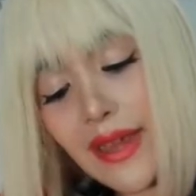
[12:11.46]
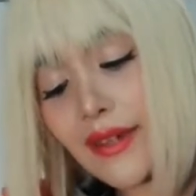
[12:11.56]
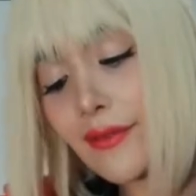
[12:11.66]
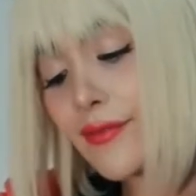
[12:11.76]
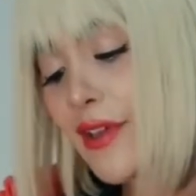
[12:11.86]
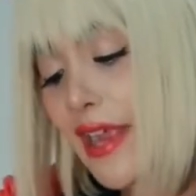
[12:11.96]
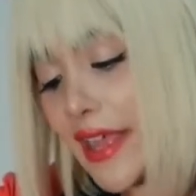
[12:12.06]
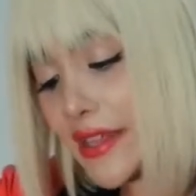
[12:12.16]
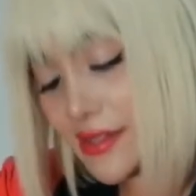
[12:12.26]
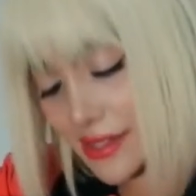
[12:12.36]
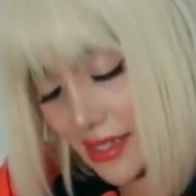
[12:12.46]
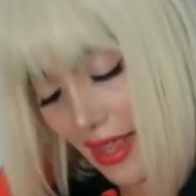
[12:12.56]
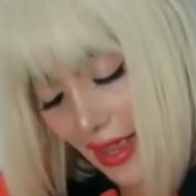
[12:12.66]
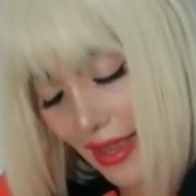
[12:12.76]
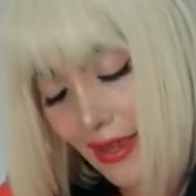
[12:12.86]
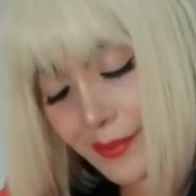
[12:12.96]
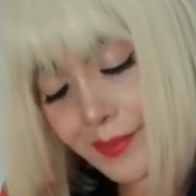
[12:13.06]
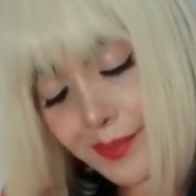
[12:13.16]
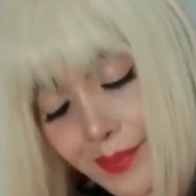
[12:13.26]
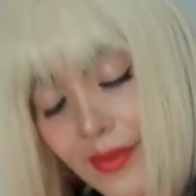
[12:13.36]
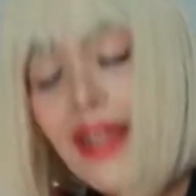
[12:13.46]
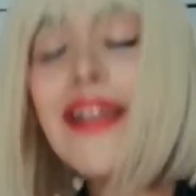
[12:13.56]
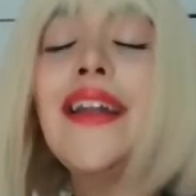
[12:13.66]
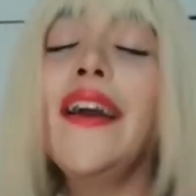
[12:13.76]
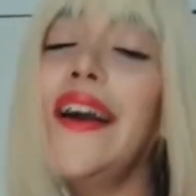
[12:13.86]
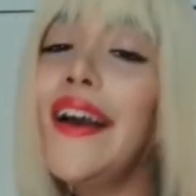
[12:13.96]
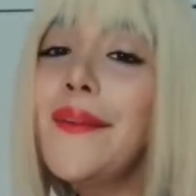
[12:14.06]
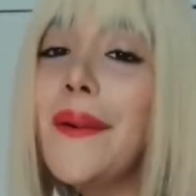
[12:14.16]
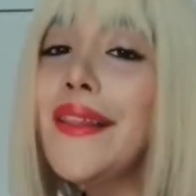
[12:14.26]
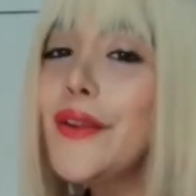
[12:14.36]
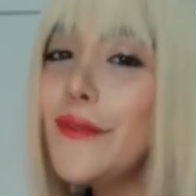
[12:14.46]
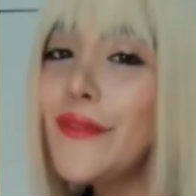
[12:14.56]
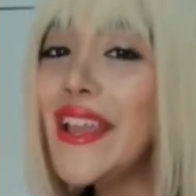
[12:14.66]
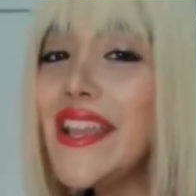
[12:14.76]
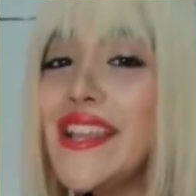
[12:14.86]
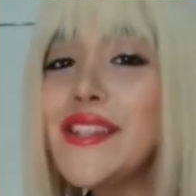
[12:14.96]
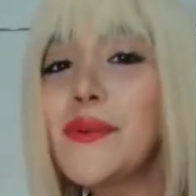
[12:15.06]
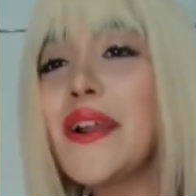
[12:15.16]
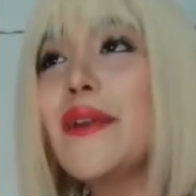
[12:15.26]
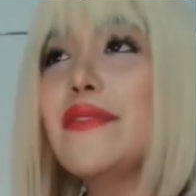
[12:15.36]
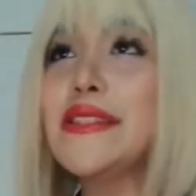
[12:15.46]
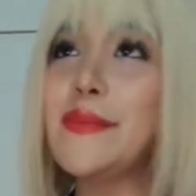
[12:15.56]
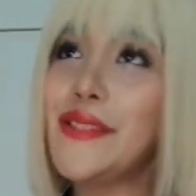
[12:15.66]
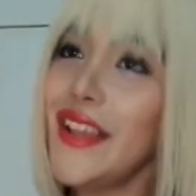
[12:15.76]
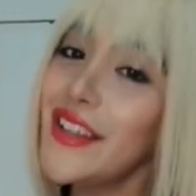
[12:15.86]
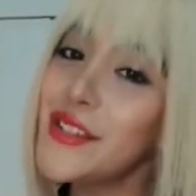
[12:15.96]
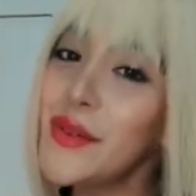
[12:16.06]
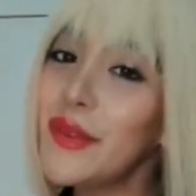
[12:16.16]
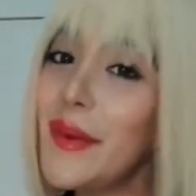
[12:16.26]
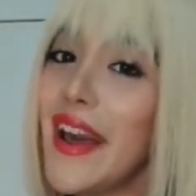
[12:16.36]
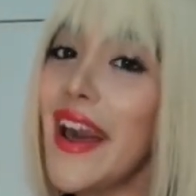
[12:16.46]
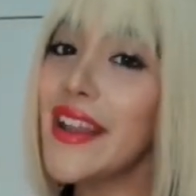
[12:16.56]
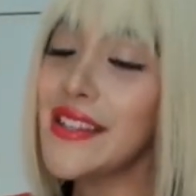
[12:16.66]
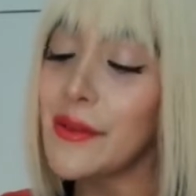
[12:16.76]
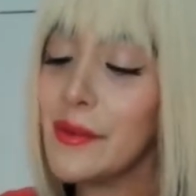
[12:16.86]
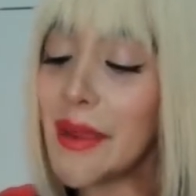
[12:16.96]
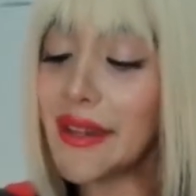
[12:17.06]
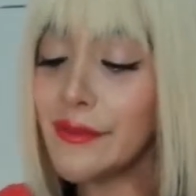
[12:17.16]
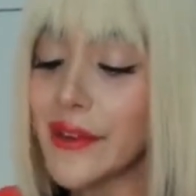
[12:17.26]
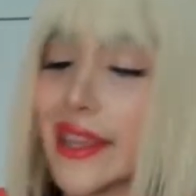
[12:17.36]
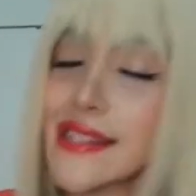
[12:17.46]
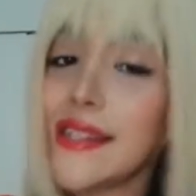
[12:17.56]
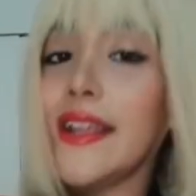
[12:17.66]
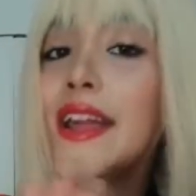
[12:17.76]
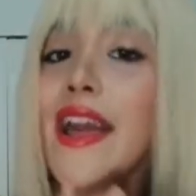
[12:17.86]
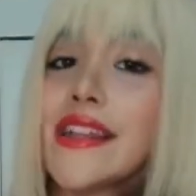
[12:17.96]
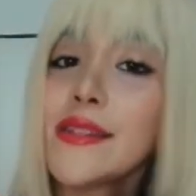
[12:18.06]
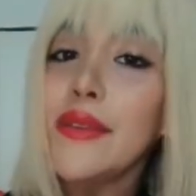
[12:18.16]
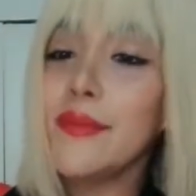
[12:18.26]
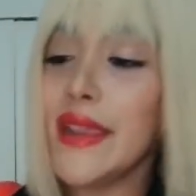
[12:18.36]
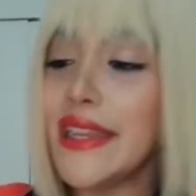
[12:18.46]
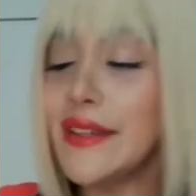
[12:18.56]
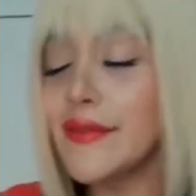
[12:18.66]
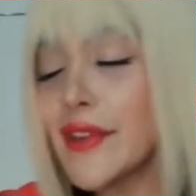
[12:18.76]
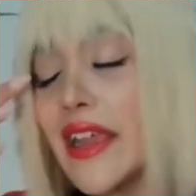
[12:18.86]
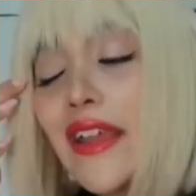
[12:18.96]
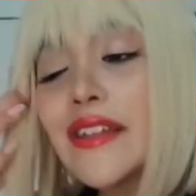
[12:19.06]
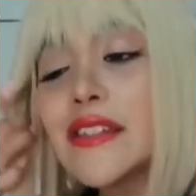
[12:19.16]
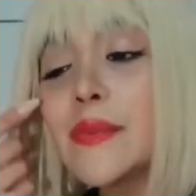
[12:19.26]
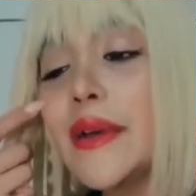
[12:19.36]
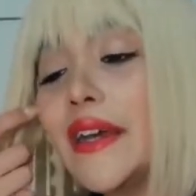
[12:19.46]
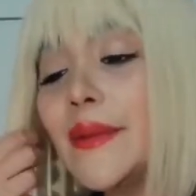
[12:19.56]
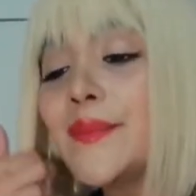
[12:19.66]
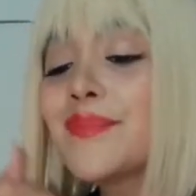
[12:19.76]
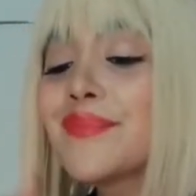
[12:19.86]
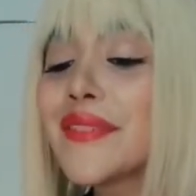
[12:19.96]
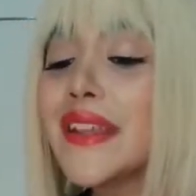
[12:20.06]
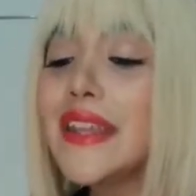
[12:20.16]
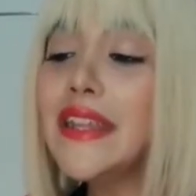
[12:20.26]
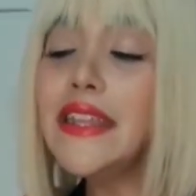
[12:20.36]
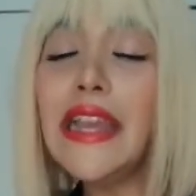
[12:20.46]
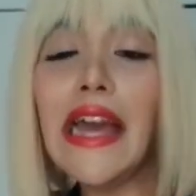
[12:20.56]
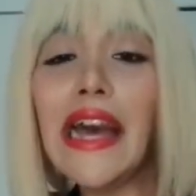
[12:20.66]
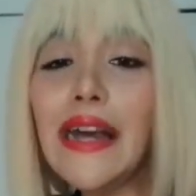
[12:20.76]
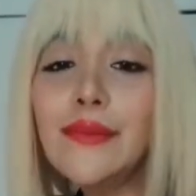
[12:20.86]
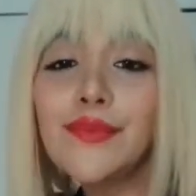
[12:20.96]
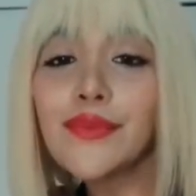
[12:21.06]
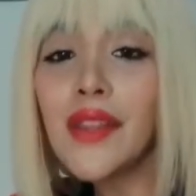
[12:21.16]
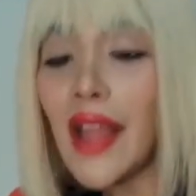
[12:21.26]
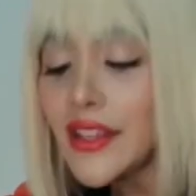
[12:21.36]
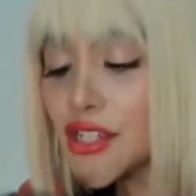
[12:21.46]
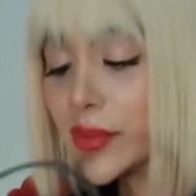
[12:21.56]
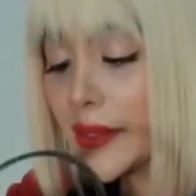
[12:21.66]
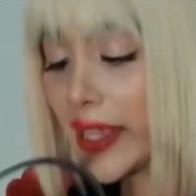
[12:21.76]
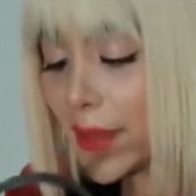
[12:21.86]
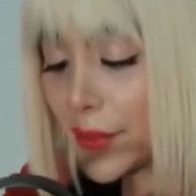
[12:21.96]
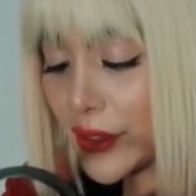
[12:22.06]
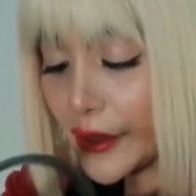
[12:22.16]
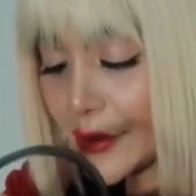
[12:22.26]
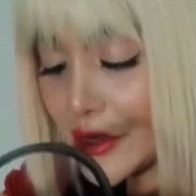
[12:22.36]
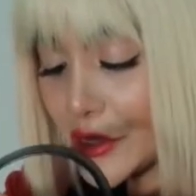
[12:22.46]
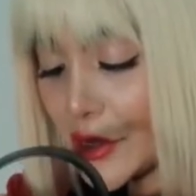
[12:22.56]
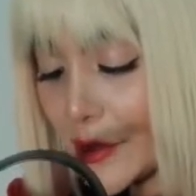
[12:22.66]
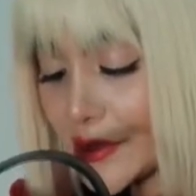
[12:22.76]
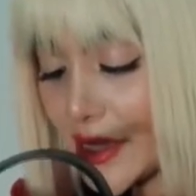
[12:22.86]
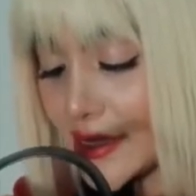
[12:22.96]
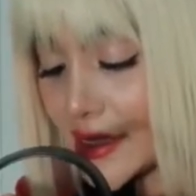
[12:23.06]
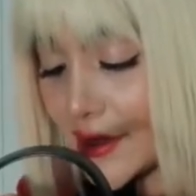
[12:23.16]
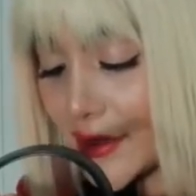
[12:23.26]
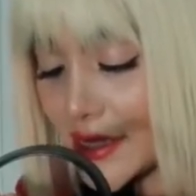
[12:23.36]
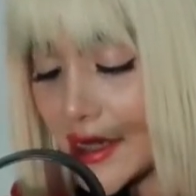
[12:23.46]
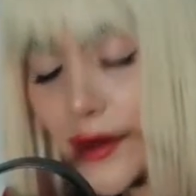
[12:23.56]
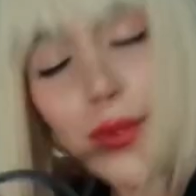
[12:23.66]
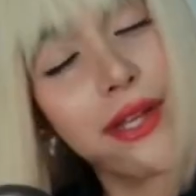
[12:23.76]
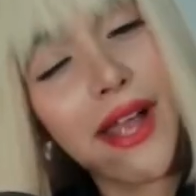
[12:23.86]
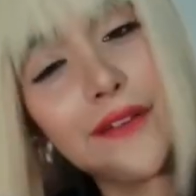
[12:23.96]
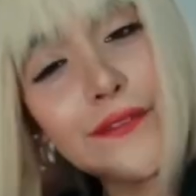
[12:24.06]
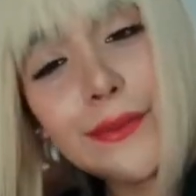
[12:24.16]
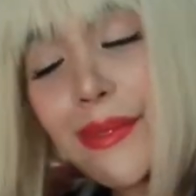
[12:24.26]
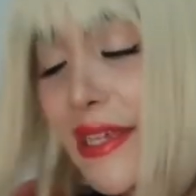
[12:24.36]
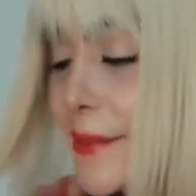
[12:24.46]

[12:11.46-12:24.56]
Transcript: in France. I had my little phase where I was obsessed with bags that were made in France, and it had to be made in France, but yeah, that just became a little bit too obsessive and didn't work out for me.